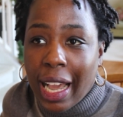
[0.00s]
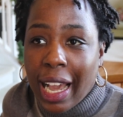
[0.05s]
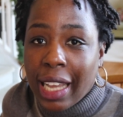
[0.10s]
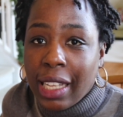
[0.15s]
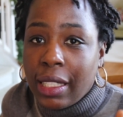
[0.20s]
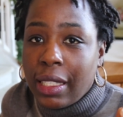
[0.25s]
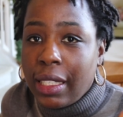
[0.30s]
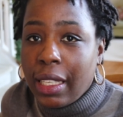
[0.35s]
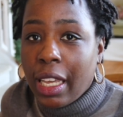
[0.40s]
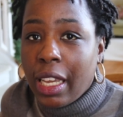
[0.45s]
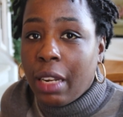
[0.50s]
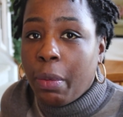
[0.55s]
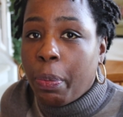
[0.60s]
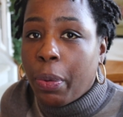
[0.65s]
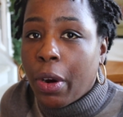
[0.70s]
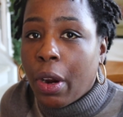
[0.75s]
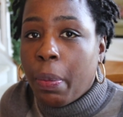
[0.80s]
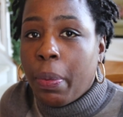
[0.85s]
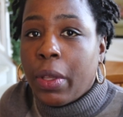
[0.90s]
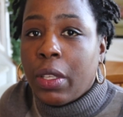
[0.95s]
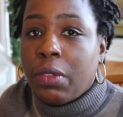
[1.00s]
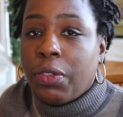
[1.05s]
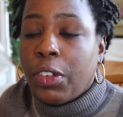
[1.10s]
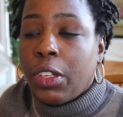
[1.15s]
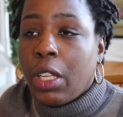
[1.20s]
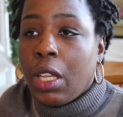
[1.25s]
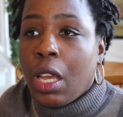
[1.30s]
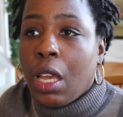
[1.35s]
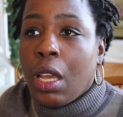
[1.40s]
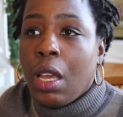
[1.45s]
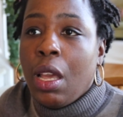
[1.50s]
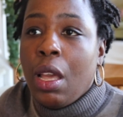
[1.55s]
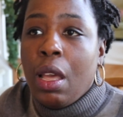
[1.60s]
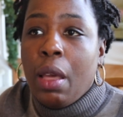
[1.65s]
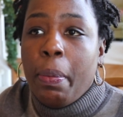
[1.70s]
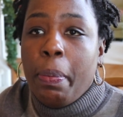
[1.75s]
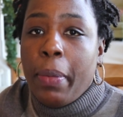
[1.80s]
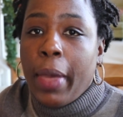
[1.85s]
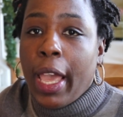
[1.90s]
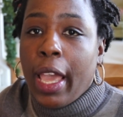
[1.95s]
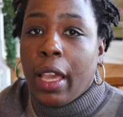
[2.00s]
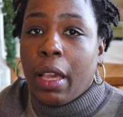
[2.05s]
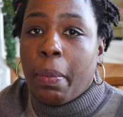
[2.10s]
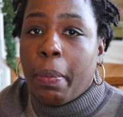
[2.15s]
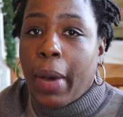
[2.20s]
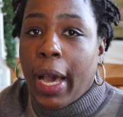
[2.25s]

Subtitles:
I did purposefully make